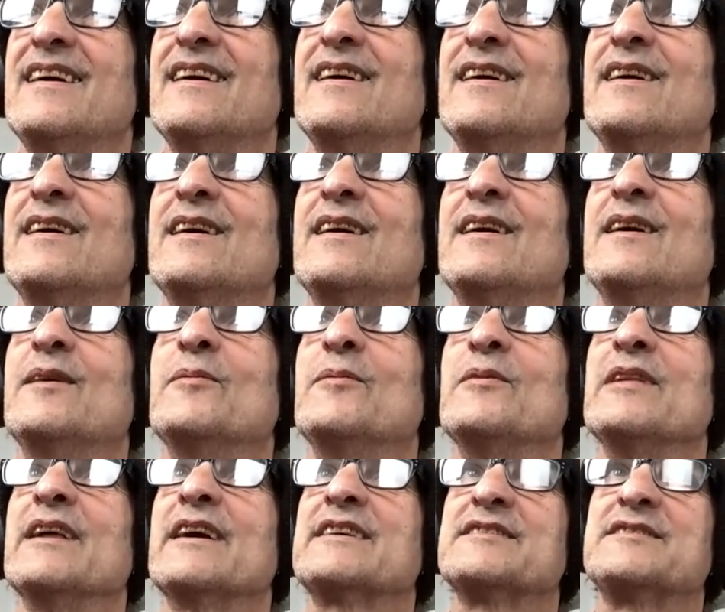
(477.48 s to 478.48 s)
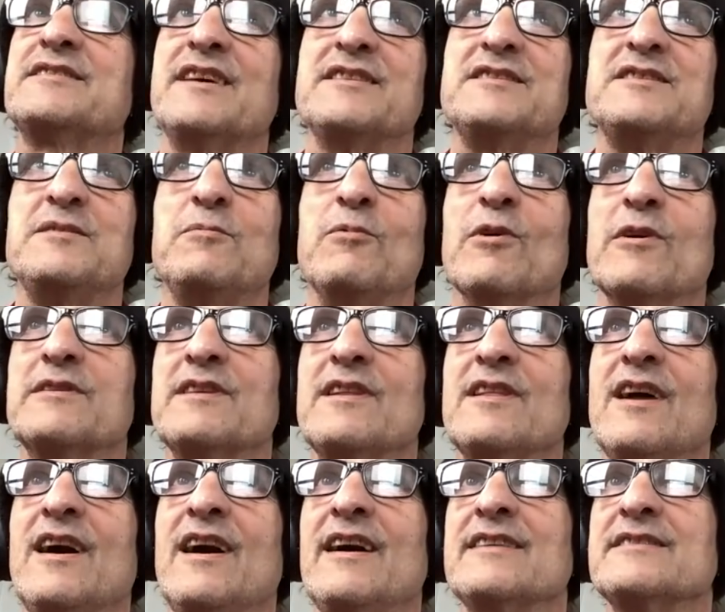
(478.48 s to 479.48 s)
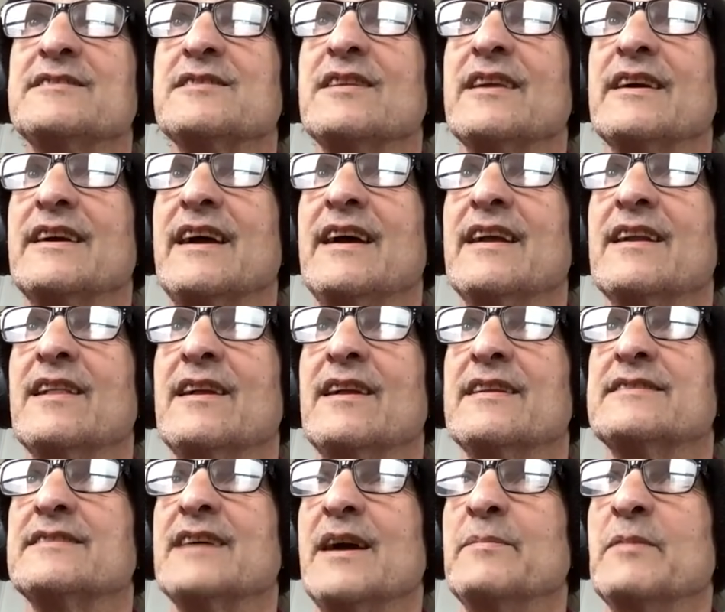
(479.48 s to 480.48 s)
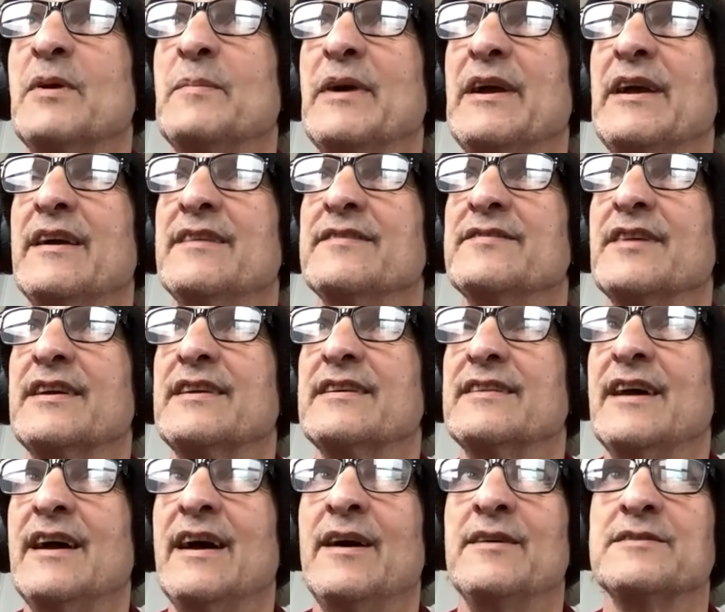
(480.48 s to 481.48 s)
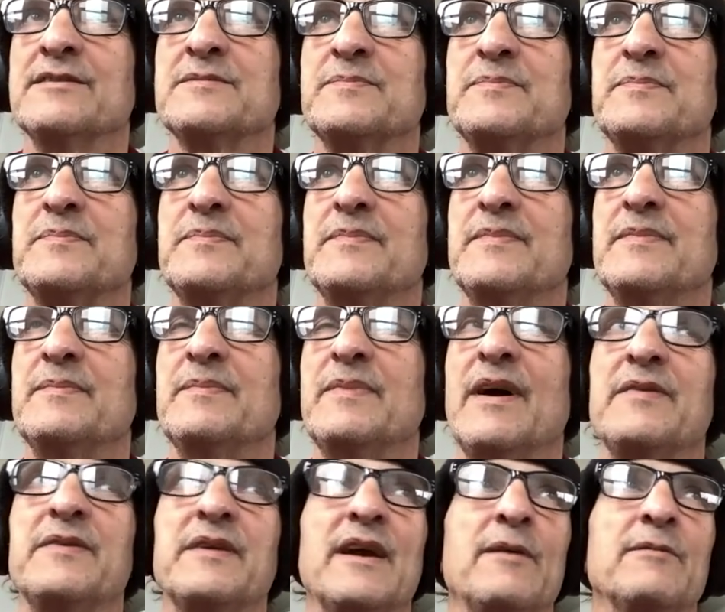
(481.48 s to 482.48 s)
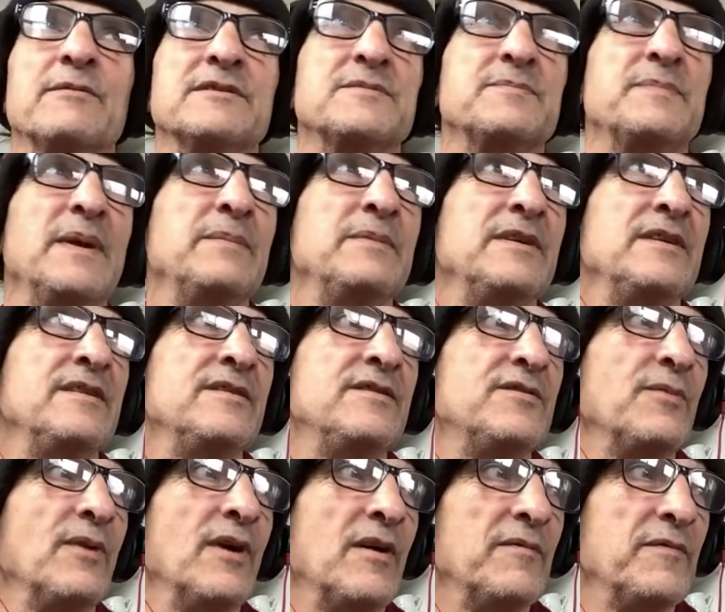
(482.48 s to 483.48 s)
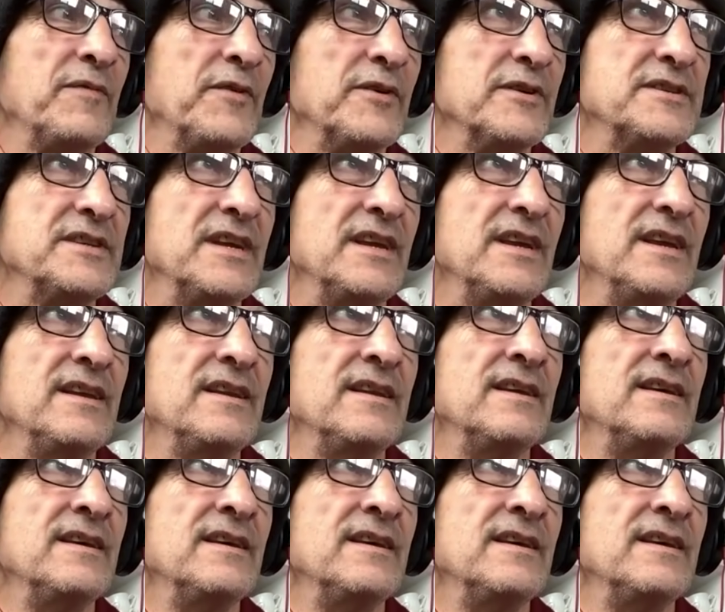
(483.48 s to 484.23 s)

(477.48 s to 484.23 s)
Well, like I said, she worked a lot. So like I had a lot of time on my hands, like in the house. I think I was maybe 12, 13.